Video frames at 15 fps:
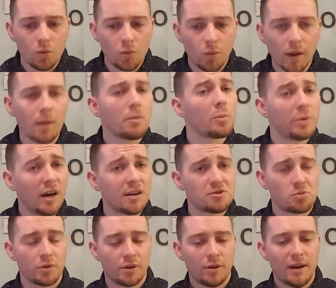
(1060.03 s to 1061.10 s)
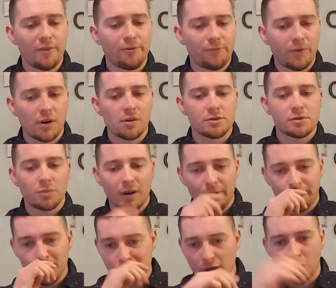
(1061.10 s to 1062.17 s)
Well, I'm going to be honest with you. At first, when
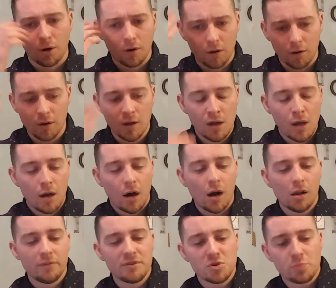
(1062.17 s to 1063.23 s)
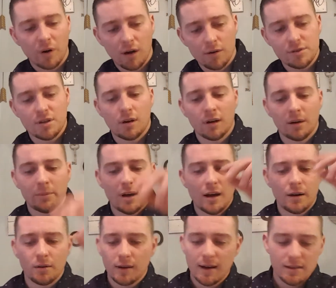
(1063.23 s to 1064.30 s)
I first heard all of these parents talking
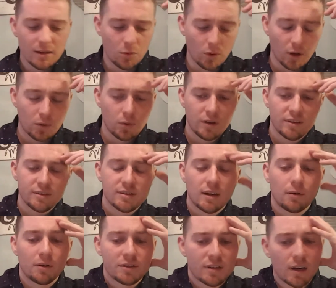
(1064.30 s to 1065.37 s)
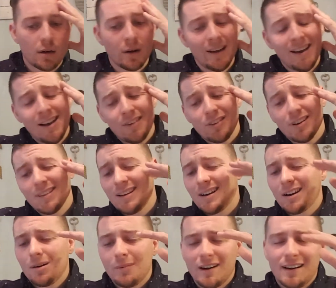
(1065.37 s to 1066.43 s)
about it, guys I work with, etc., they're like,
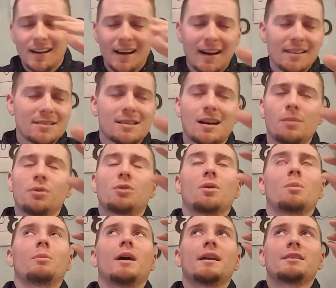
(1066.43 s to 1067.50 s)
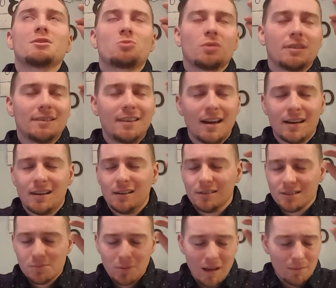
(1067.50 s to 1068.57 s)
oh my God, this Common Core math is
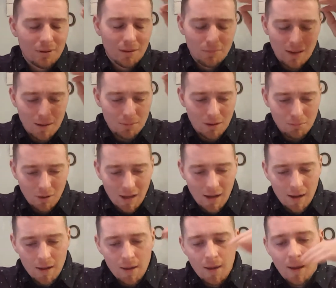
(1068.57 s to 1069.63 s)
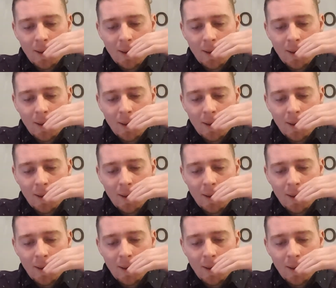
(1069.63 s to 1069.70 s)
ridiculous, blah, blah, blah, blah, blah.